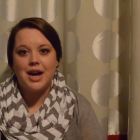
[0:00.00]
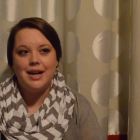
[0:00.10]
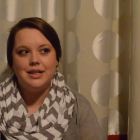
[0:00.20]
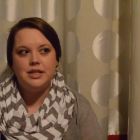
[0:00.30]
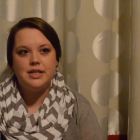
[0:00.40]

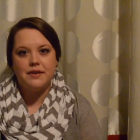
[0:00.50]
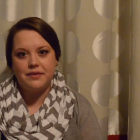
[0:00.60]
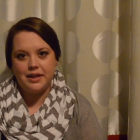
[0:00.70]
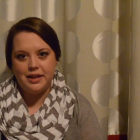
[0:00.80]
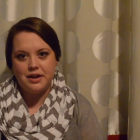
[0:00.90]
I
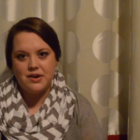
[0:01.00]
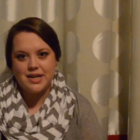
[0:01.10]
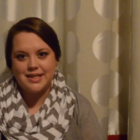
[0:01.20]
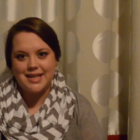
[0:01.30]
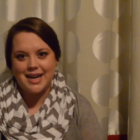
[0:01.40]
definitely
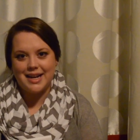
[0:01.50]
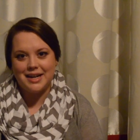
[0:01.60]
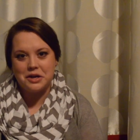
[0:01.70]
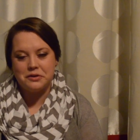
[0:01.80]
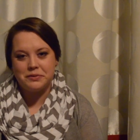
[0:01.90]
noticed that
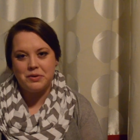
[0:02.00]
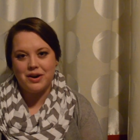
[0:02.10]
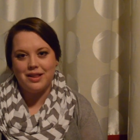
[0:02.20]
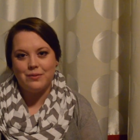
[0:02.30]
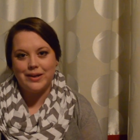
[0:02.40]
it goes
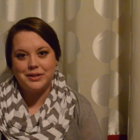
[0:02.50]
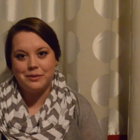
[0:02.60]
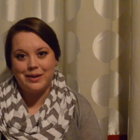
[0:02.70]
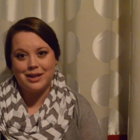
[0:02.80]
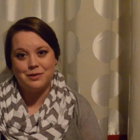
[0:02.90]
more in the winter
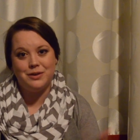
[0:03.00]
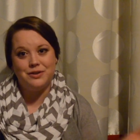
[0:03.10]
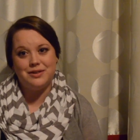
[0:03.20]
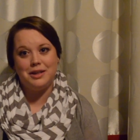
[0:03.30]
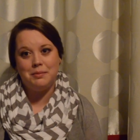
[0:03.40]
because we
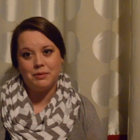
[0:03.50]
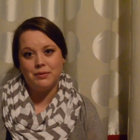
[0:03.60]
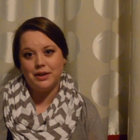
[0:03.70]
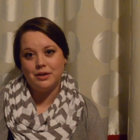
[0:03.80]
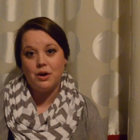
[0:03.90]
used to keep it
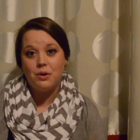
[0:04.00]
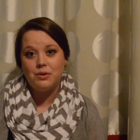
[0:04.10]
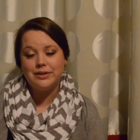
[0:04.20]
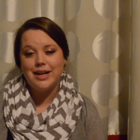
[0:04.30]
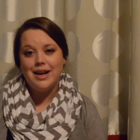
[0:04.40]
really
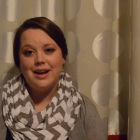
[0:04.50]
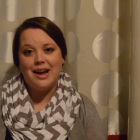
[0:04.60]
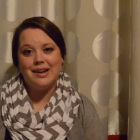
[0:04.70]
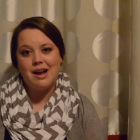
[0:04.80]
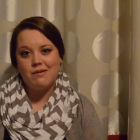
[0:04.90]
cold
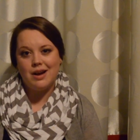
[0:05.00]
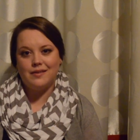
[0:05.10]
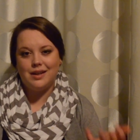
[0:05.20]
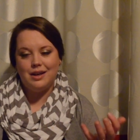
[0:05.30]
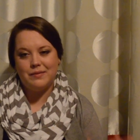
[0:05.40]
and now we
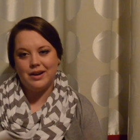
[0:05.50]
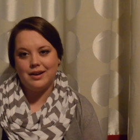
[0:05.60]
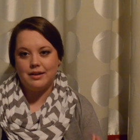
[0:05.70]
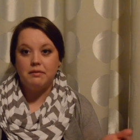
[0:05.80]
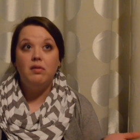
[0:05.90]
have to keep it at
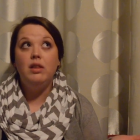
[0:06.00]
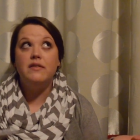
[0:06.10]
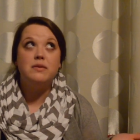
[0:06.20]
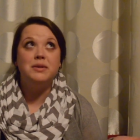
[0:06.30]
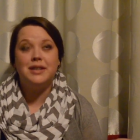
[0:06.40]
a
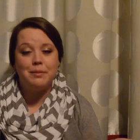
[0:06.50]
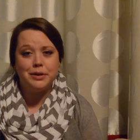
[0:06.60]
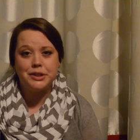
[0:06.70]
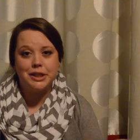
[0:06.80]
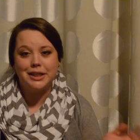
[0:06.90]
livable
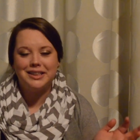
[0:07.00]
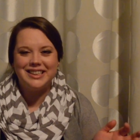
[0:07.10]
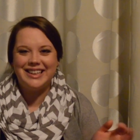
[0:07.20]
temperature